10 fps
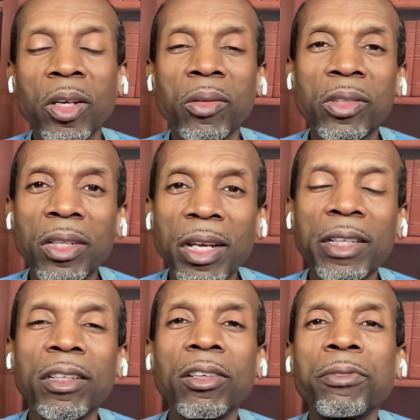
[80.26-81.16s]

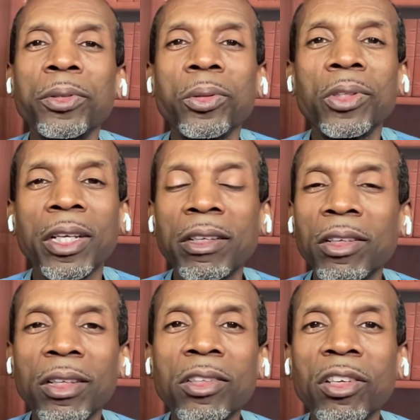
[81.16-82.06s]
selecting your foods, getting your
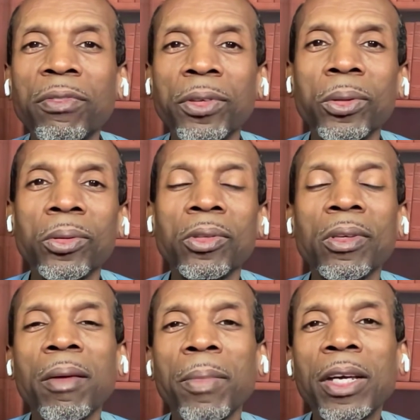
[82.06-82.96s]
list of foods,
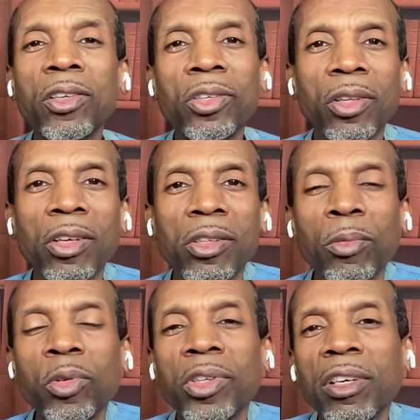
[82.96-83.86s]
making sure there's some
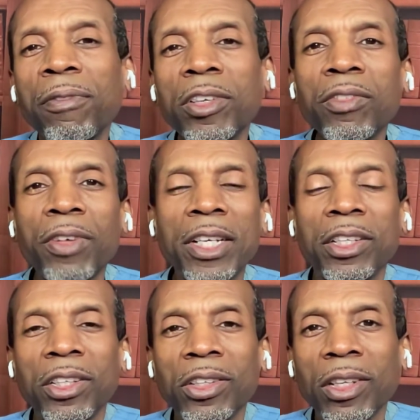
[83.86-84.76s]
cruciferous
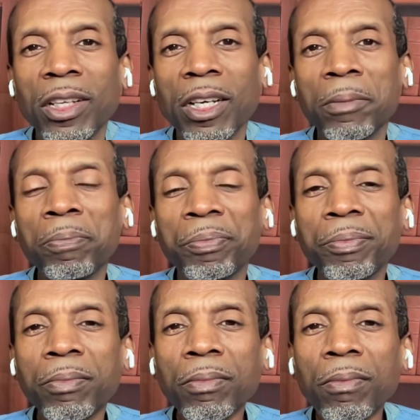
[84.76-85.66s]
veggies in there.
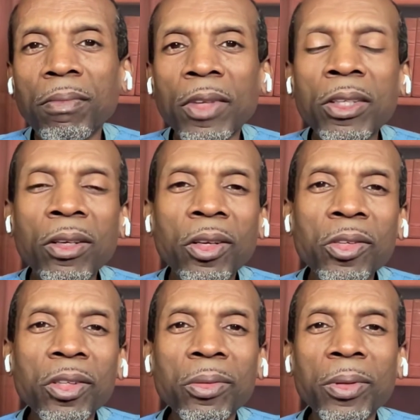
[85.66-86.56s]
Those
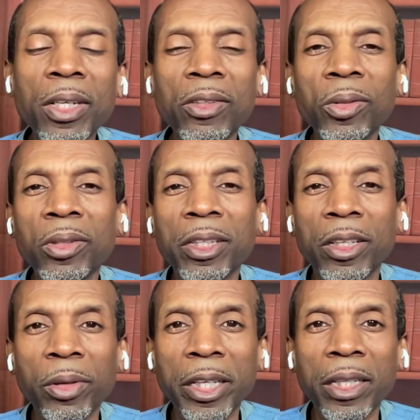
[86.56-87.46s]
are the ones usually
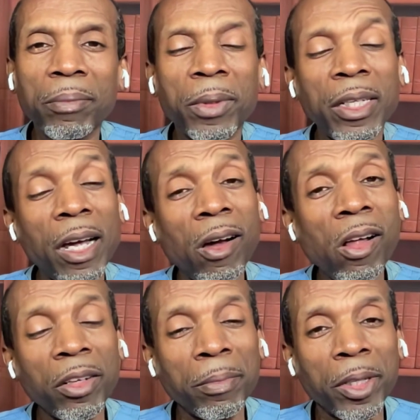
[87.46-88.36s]
green, but not
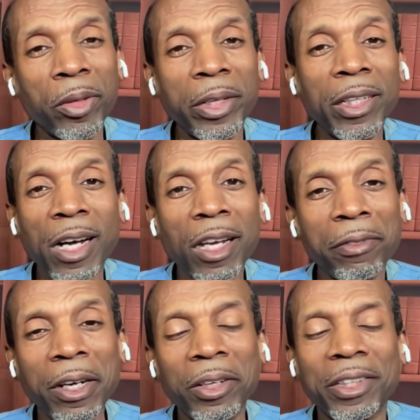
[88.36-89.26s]
all of them are green.
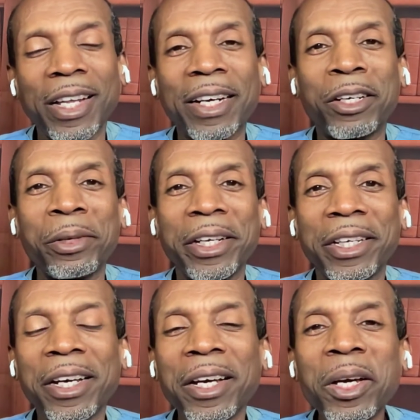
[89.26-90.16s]
Cauliflower is not green,
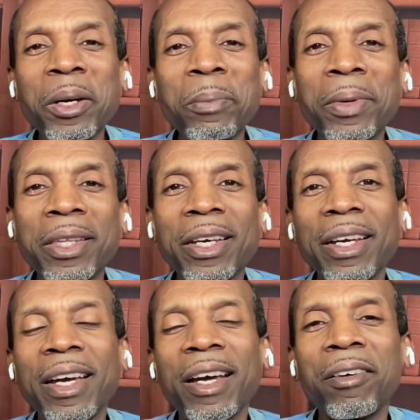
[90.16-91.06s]
but
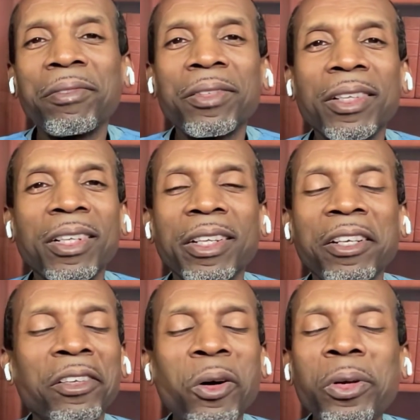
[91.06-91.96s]
they're
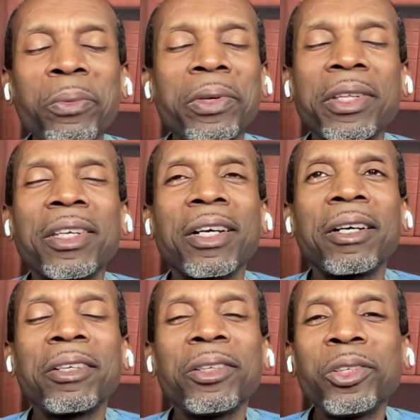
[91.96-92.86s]
loaded with
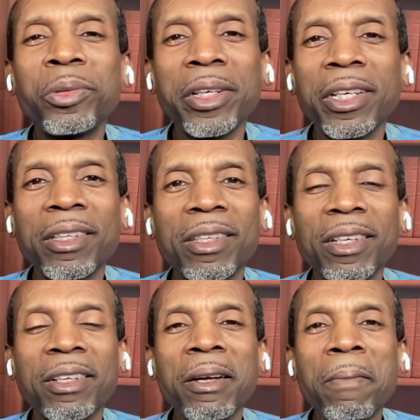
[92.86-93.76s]
nutrients
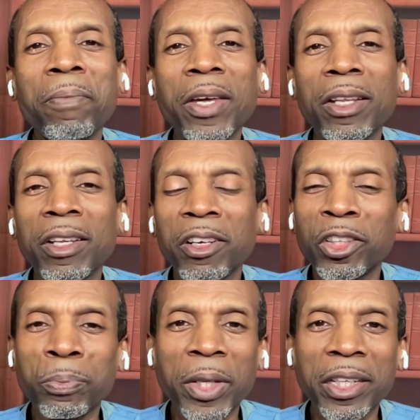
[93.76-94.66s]
and they're
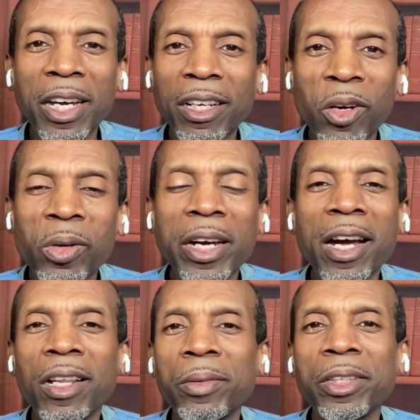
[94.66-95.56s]
but yet low
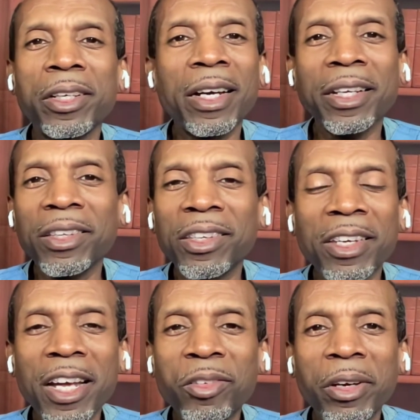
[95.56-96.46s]
calorie. You're not getting
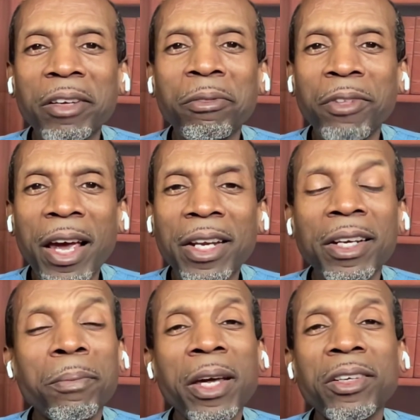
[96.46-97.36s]
saturated fat,
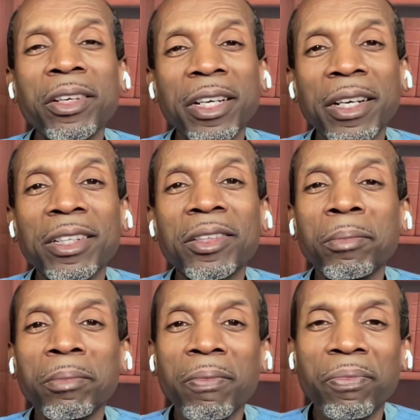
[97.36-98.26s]
and you're getting
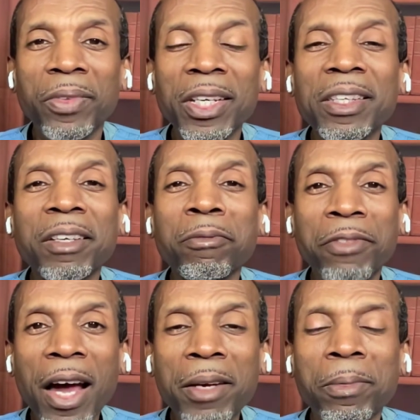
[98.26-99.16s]
some decent
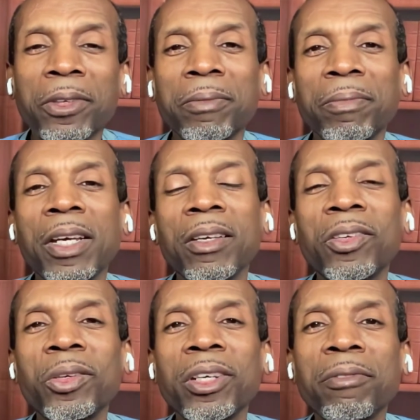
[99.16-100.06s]
fiber.
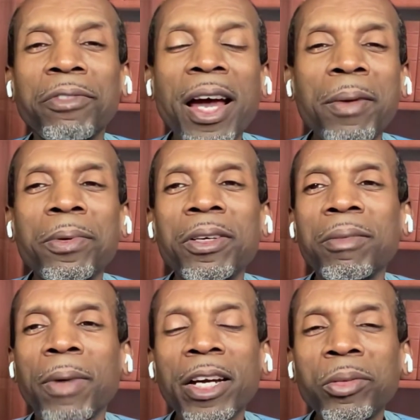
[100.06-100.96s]
So you get fiber,
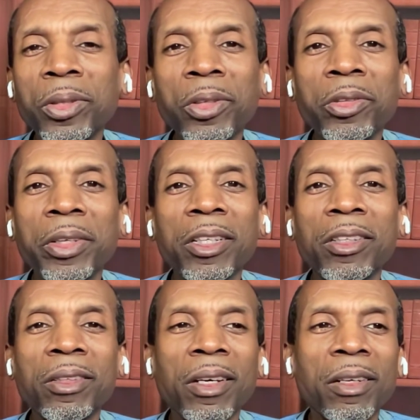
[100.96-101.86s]

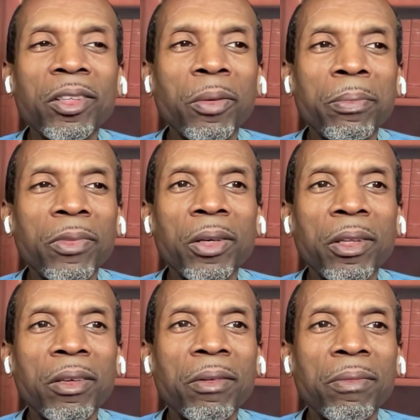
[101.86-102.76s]
micronutrients,
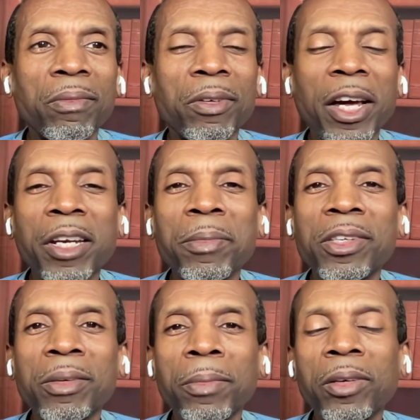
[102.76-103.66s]
the
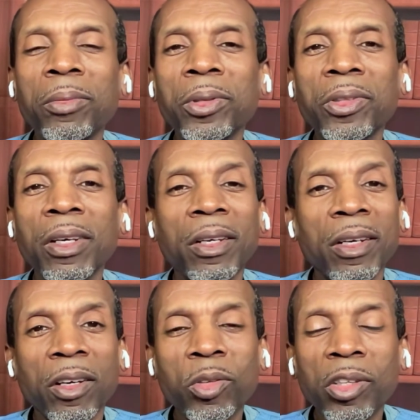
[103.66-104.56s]
vitamins and minerals.
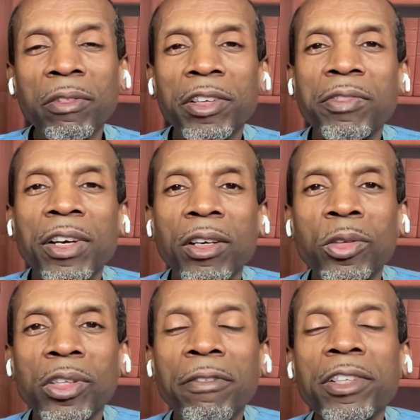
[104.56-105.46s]

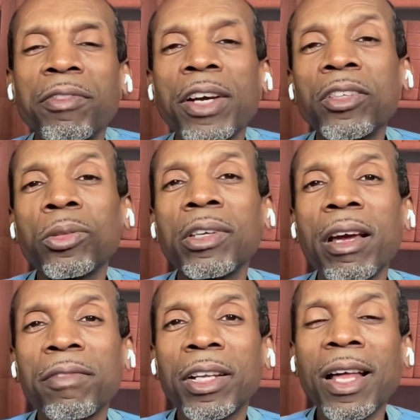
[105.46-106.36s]
Cruciferous vegetables
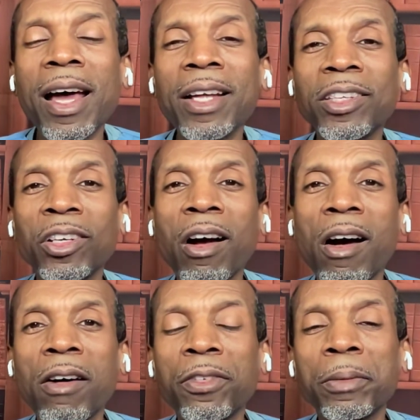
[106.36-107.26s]
have a lot to
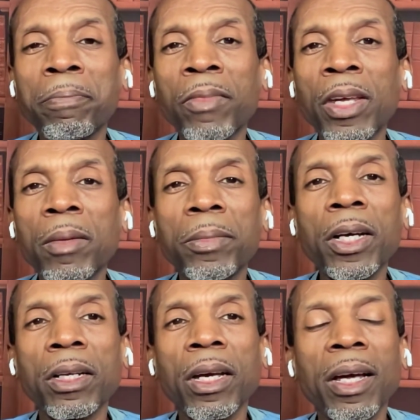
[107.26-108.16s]
offer,
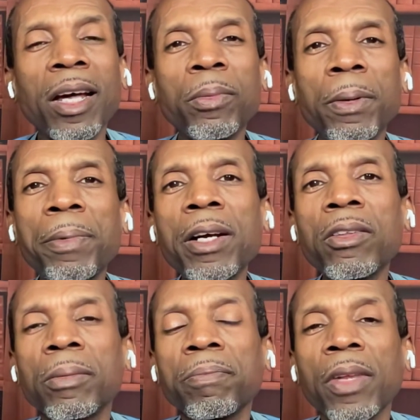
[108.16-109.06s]
but how do you prepare
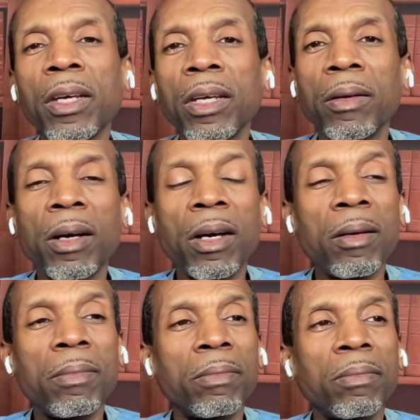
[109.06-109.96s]
them? Um,